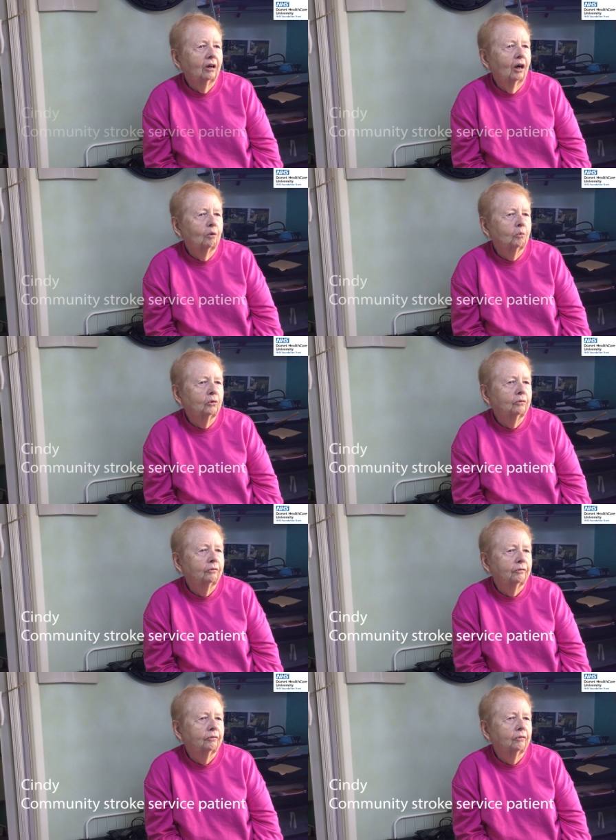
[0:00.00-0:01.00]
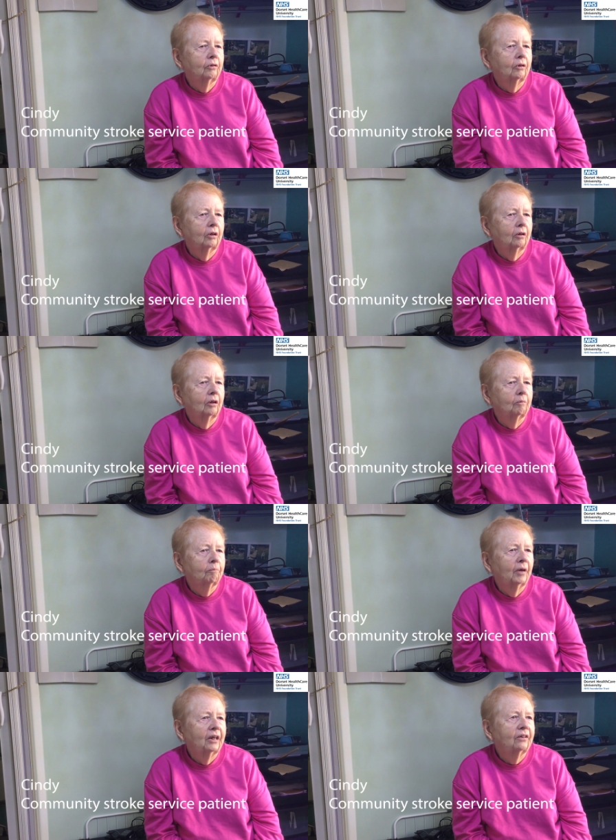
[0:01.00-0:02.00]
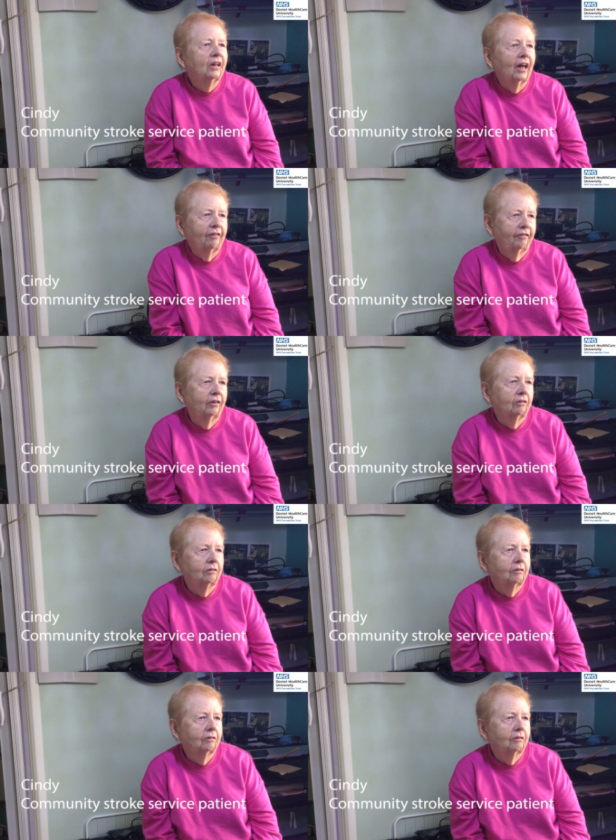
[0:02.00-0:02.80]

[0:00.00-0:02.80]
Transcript: i would have made the effort